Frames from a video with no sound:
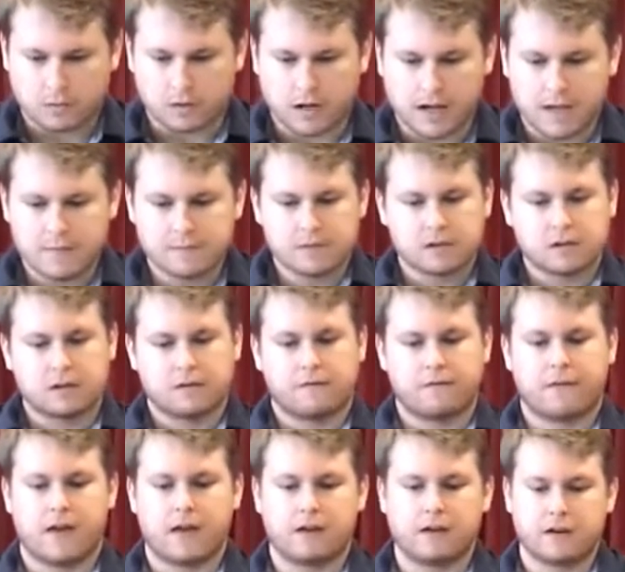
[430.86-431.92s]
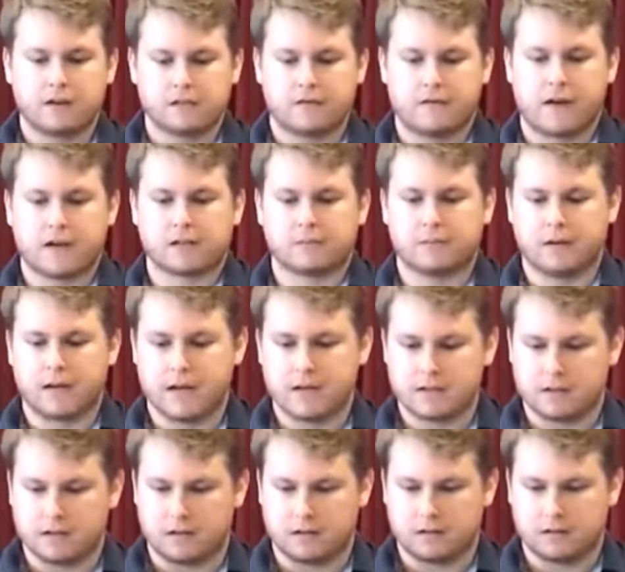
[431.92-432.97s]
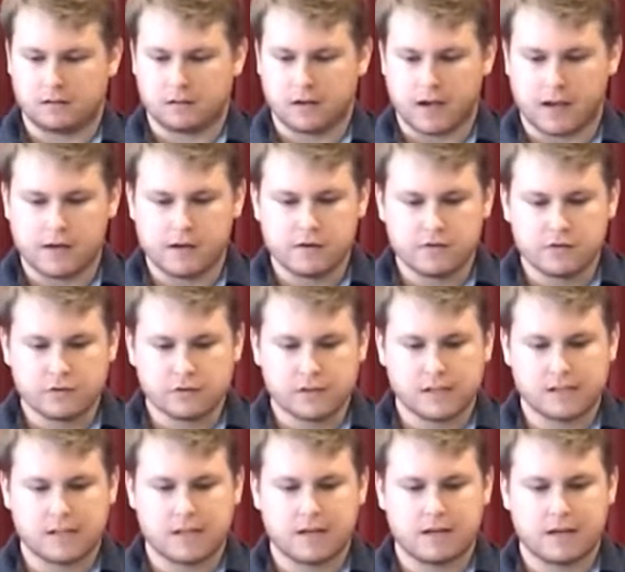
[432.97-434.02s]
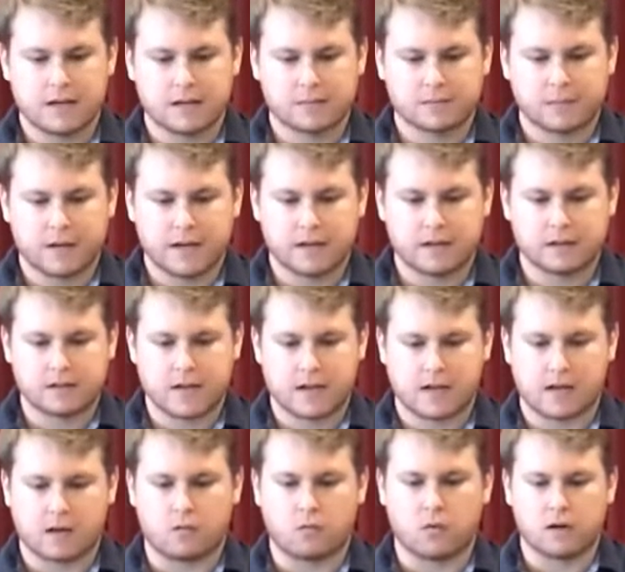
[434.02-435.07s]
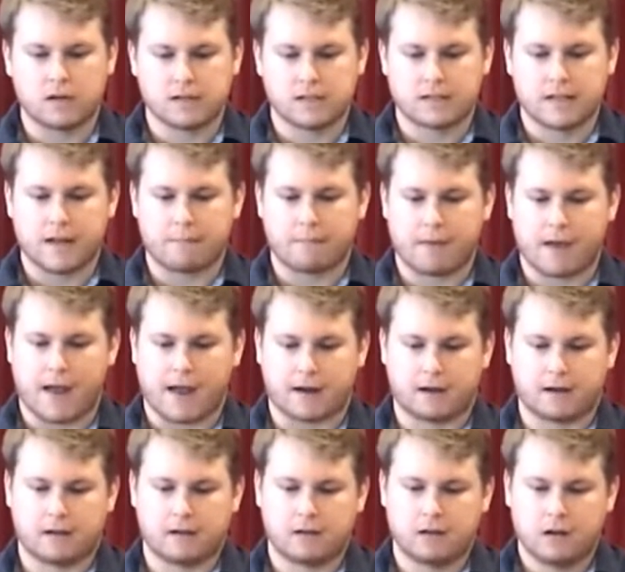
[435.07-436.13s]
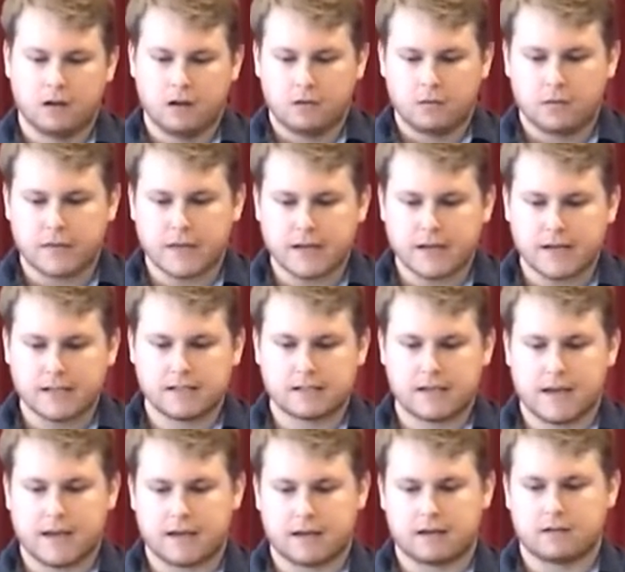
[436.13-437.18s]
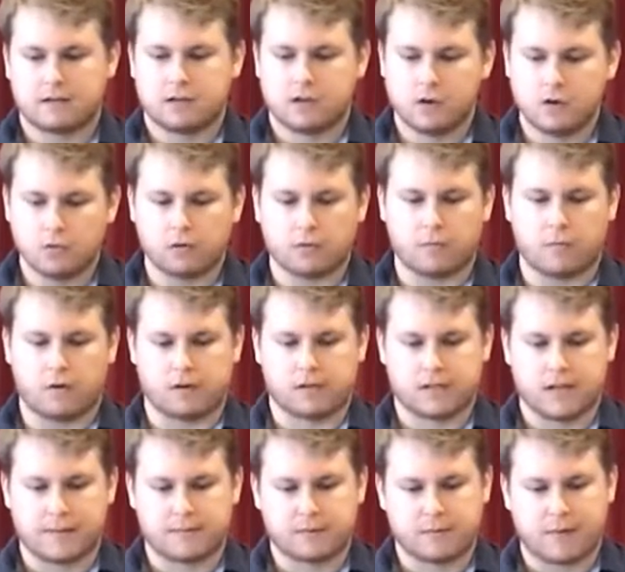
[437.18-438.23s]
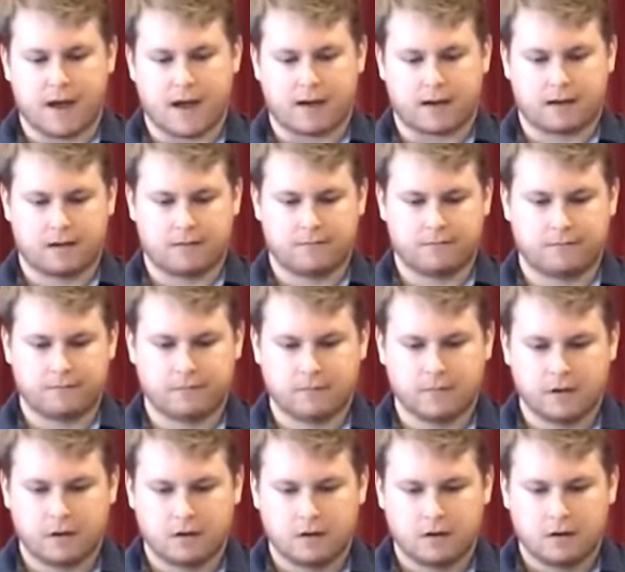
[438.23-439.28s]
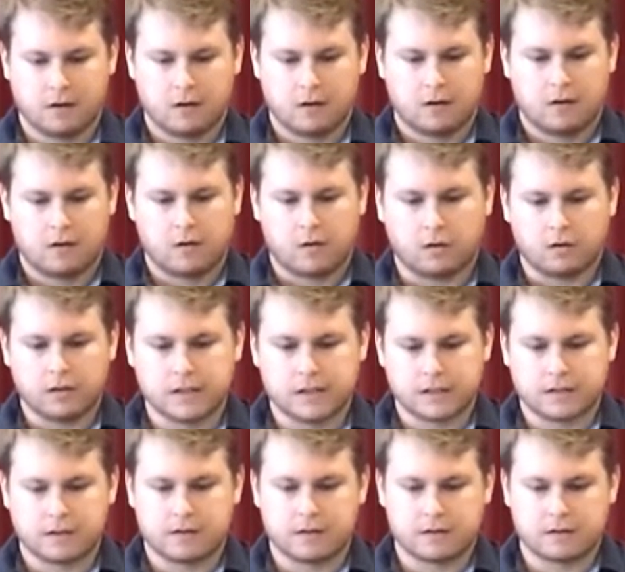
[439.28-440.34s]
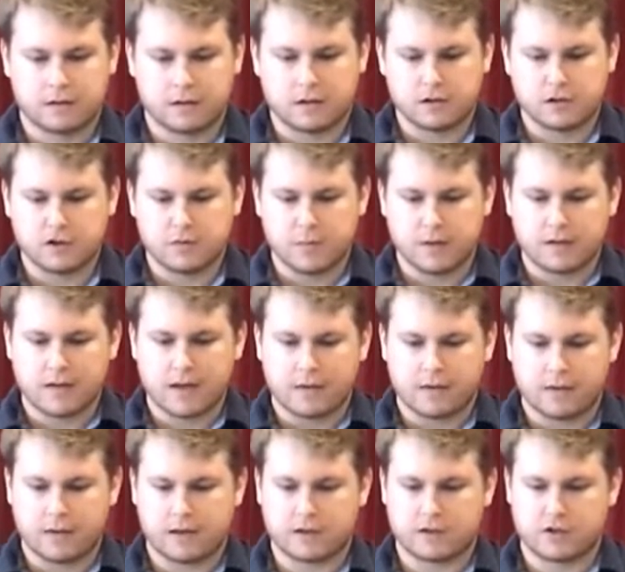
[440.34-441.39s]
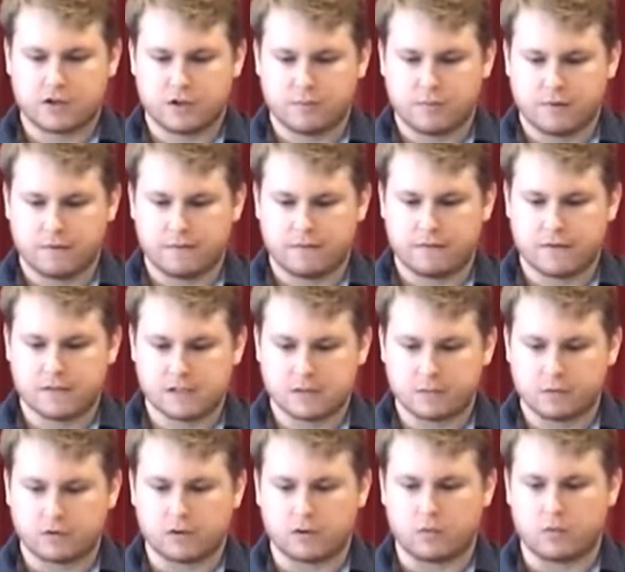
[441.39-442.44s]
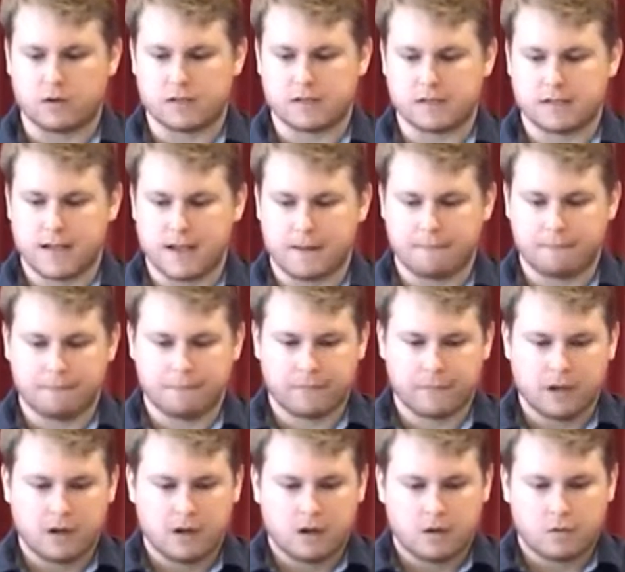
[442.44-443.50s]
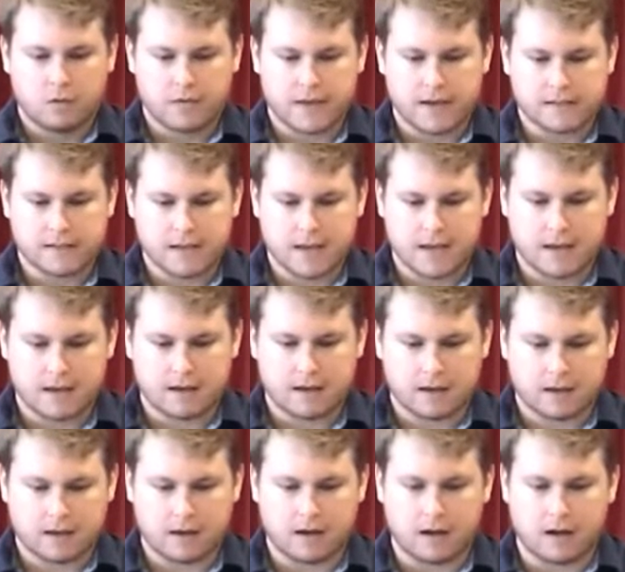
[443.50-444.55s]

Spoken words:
When I observe failures of explanation, I usually see the explainer taking one step back, when they need to take two or more steps back. Or listeners assuming that things should be visible in one step, when they take